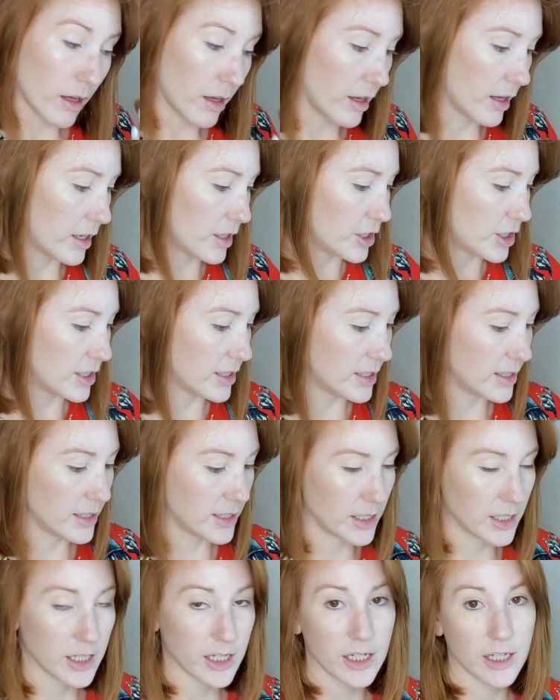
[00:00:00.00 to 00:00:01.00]
I
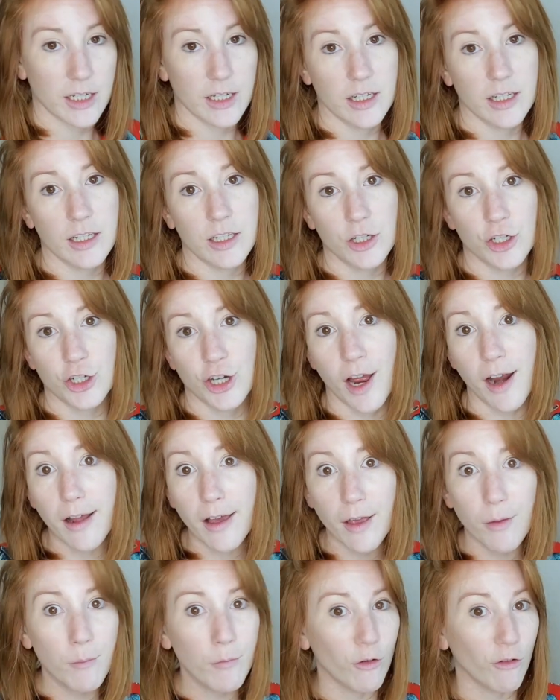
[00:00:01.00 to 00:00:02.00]
just shut
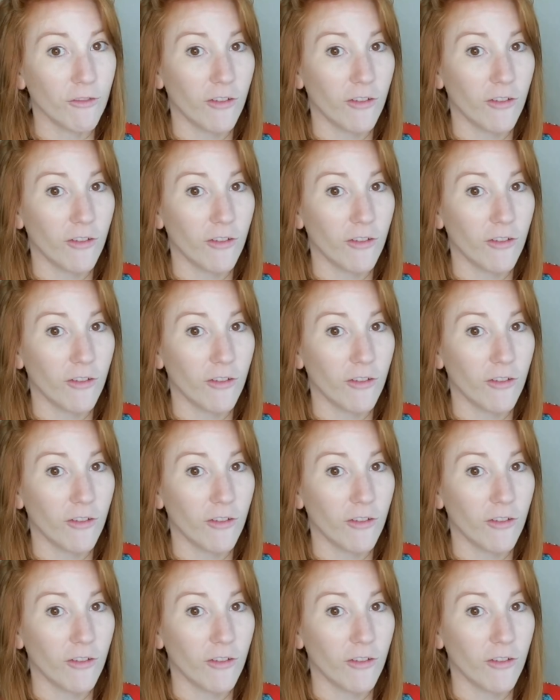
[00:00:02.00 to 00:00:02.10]
it, move